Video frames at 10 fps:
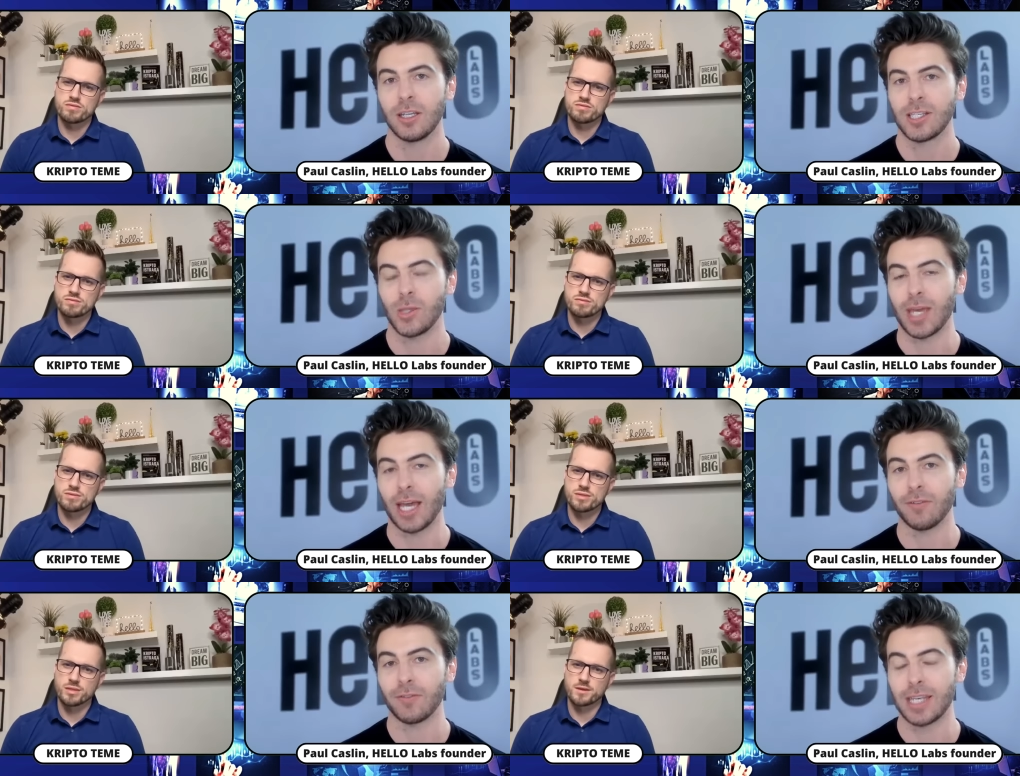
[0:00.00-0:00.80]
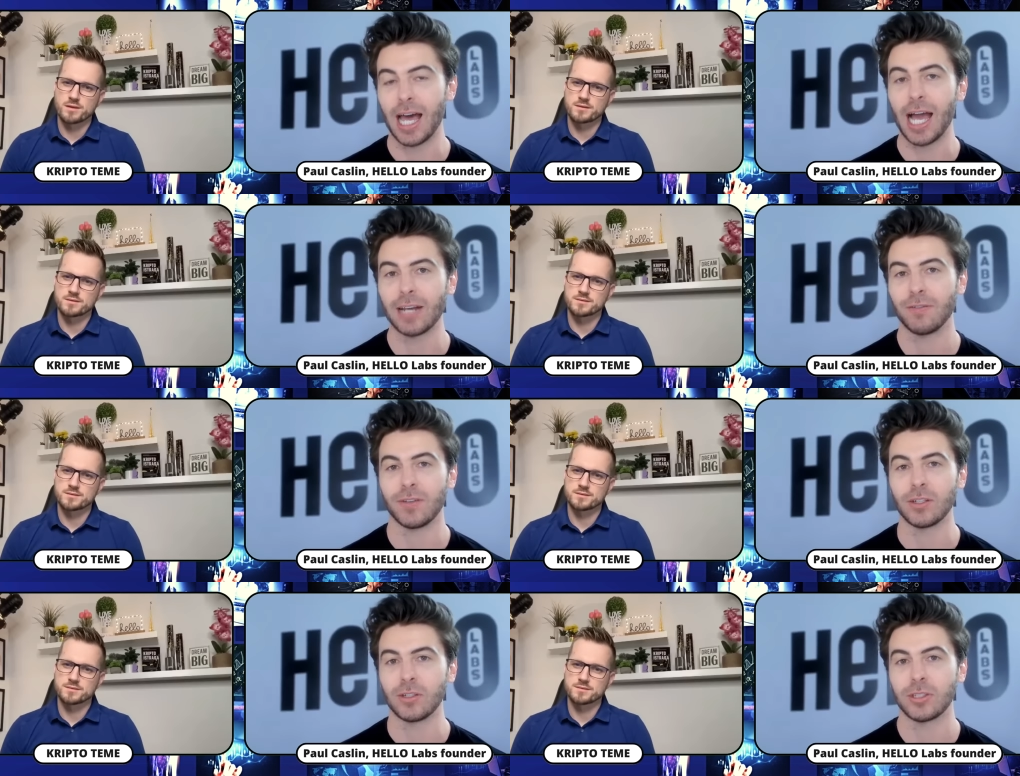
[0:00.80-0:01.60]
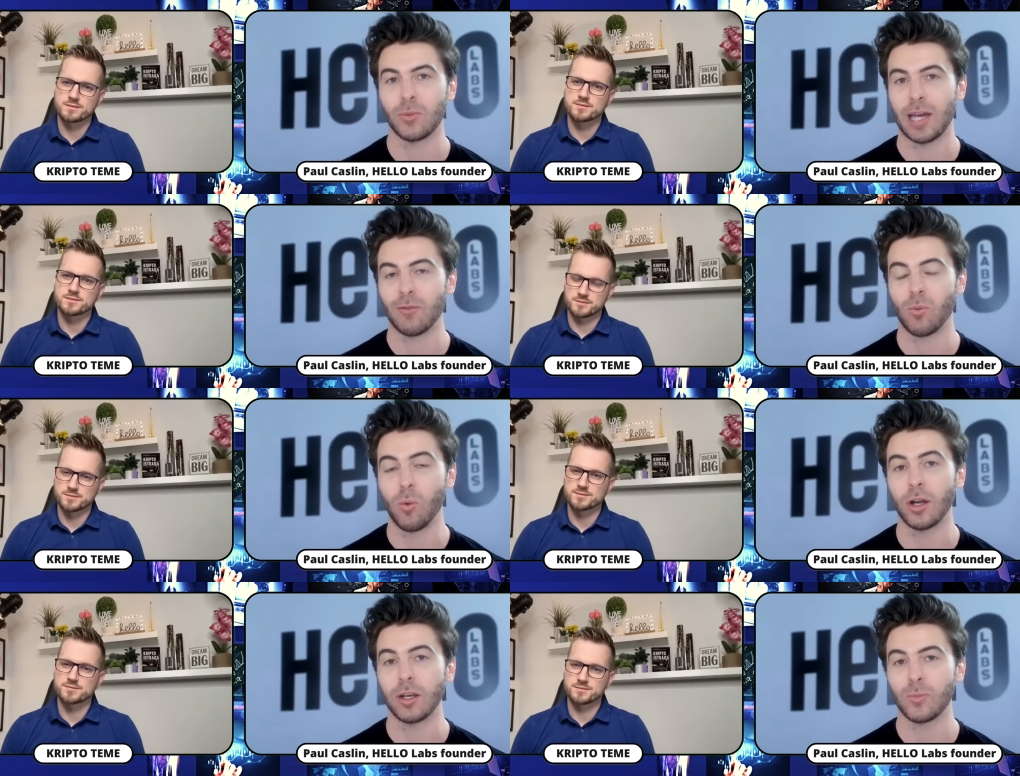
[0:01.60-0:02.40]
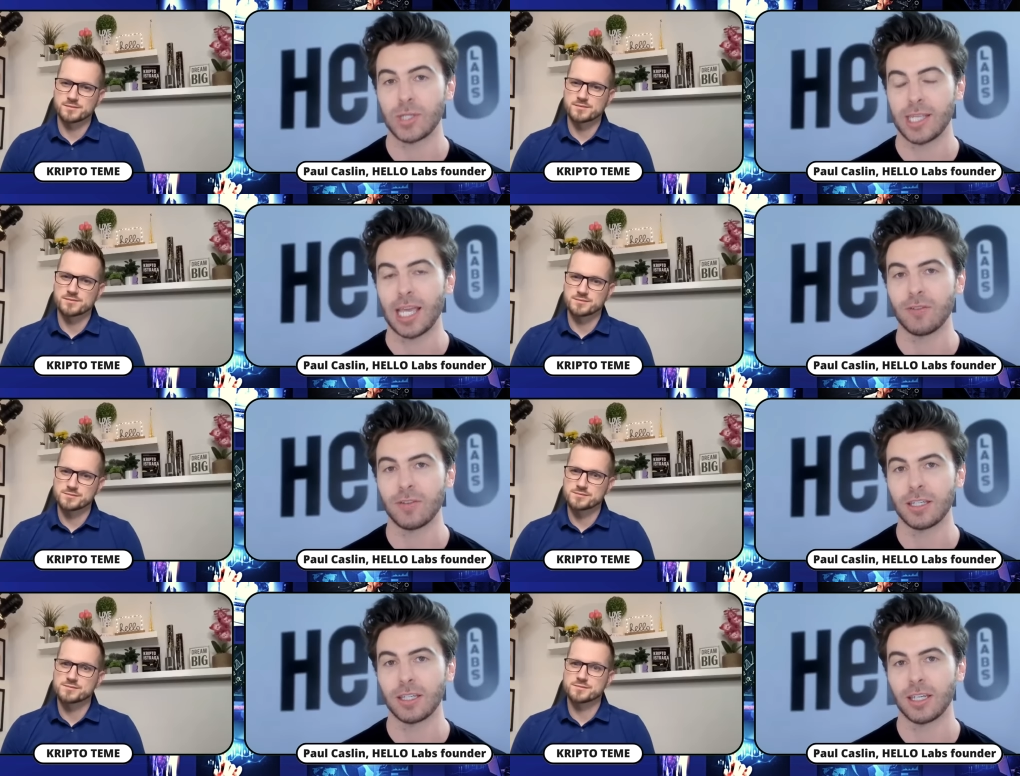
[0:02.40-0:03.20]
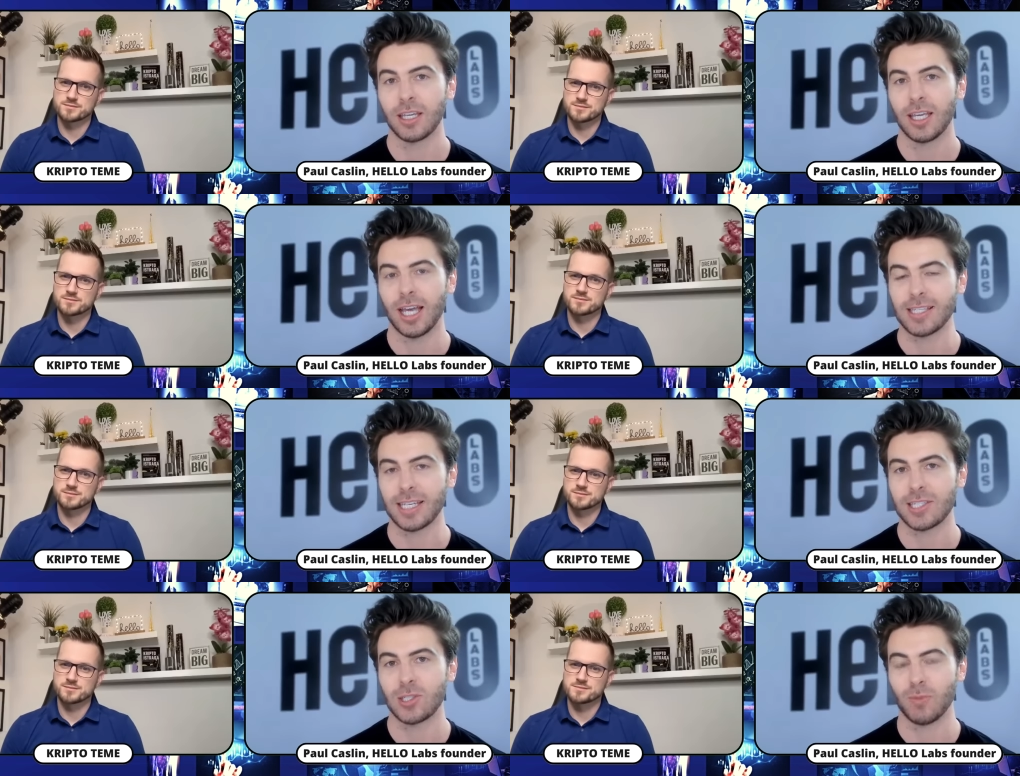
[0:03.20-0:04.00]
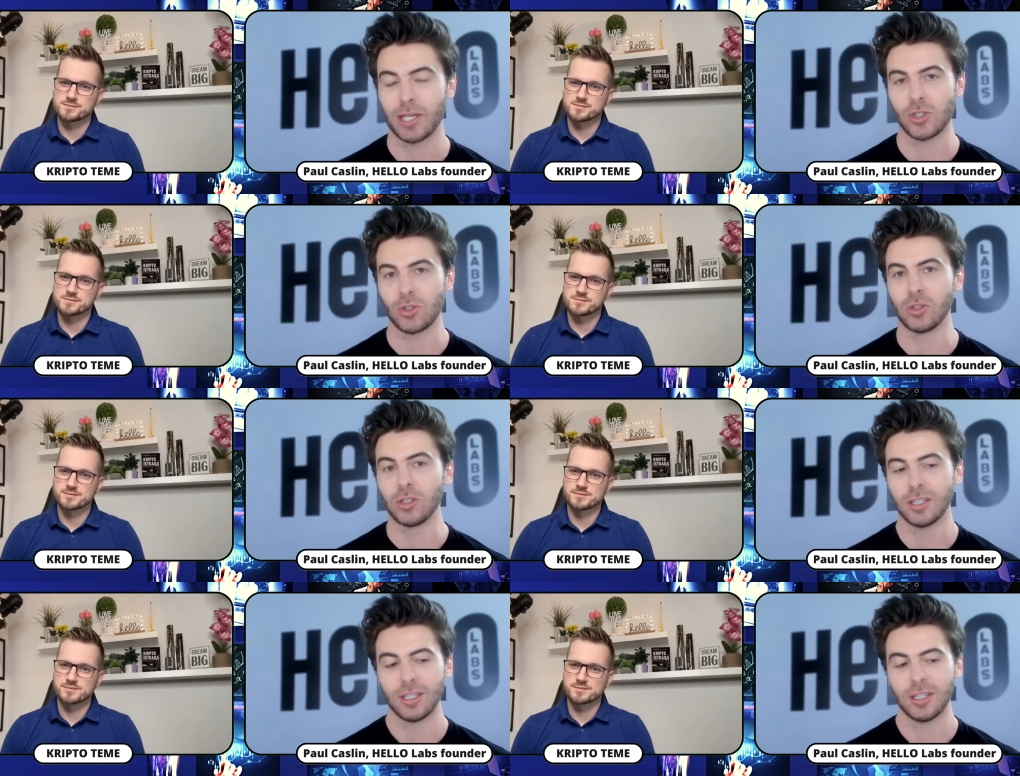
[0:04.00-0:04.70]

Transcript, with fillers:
Speaker 1: So we have nine filled, and we have one we're saving as like a special